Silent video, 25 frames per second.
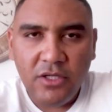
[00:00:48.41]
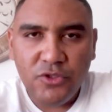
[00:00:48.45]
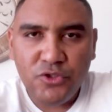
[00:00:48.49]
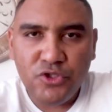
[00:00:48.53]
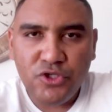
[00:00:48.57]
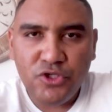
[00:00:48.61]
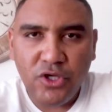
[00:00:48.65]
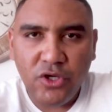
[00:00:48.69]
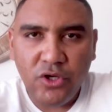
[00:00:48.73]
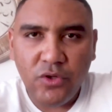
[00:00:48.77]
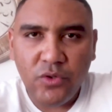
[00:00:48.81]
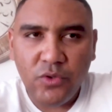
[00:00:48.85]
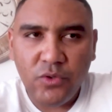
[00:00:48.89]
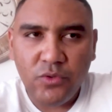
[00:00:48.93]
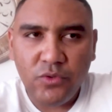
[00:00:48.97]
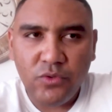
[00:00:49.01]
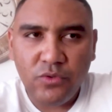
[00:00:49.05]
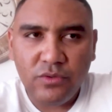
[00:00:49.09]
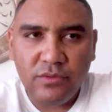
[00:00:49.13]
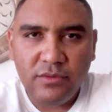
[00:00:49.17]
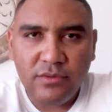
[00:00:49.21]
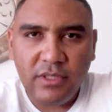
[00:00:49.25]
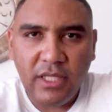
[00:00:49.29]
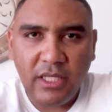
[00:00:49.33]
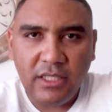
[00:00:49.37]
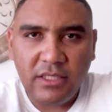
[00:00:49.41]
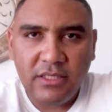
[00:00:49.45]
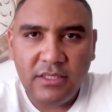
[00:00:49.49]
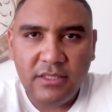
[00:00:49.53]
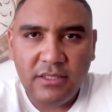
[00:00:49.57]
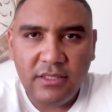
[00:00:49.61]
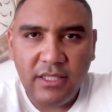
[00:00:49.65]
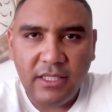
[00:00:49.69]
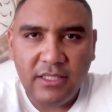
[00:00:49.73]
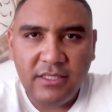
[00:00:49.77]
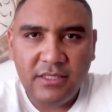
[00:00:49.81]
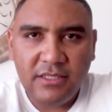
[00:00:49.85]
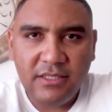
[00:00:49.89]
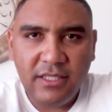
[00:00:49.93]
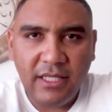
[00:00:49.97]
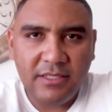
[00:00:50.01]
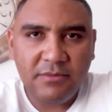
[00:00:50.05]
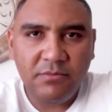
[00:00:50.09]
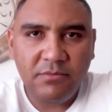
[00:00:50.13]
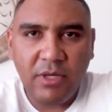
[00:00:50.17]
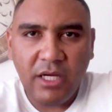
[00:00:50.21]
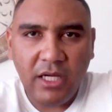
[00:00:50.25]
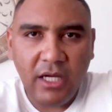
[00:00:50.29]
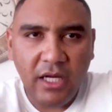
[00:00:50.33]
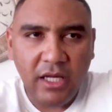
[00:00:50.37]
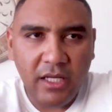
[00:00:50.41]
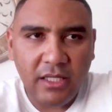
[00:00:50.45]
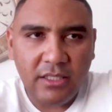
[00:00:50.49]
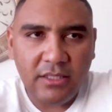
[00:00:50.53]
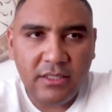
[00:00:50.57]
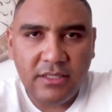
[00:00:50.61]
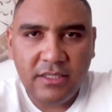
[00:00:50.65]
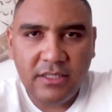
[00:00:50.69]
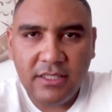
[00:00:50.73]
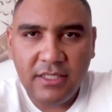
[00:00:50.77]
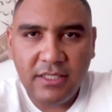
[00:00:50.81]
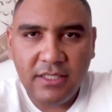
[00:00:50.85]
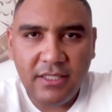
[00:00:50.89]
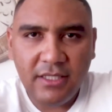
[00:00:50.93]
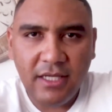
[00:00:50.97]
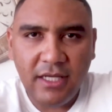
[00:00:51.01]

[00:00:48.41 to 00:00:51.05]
So that's that's that's my current